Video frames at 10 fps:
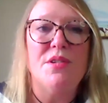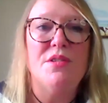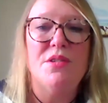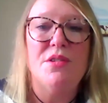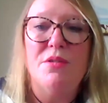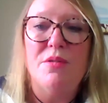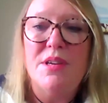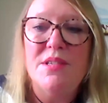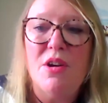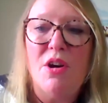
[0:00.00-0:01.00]
to do
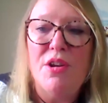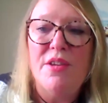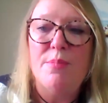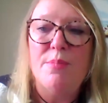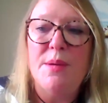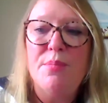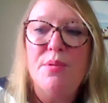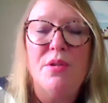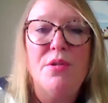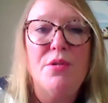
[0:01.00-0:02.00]
is honor the
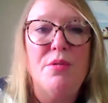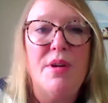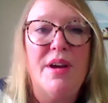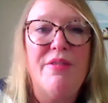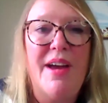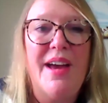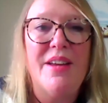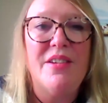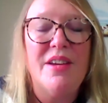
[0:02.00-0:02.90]
people who have had